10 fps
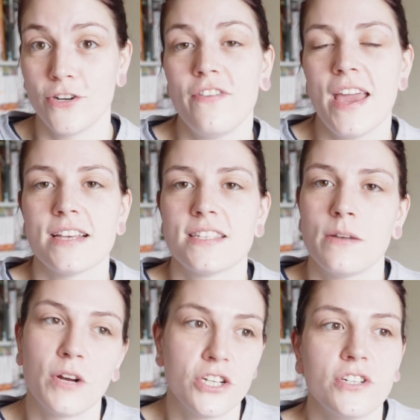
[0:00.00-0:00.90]
your face and
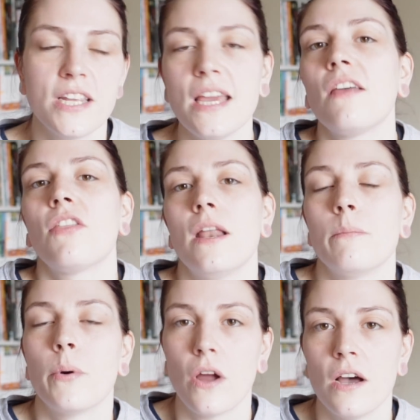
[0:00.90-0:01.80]
brush your teeth and
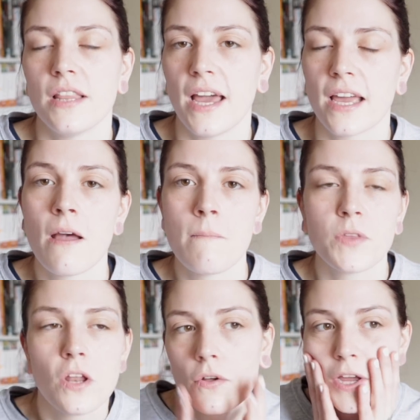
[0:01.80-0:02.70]
put on like,
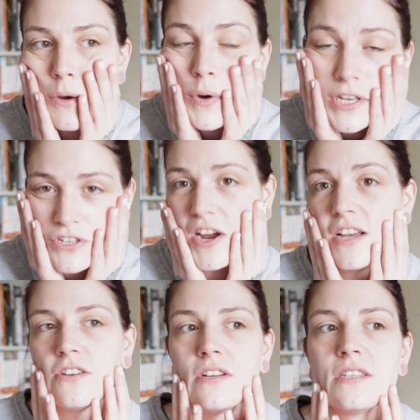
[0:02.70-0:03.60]
you know, like your
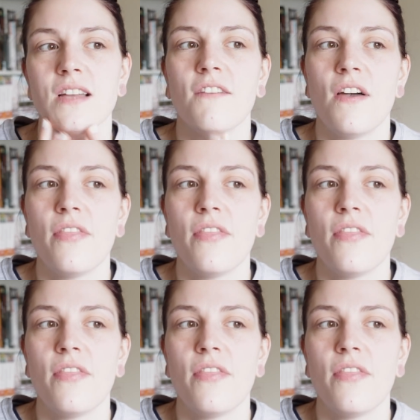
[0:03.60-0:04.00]
moisturizer and stuff.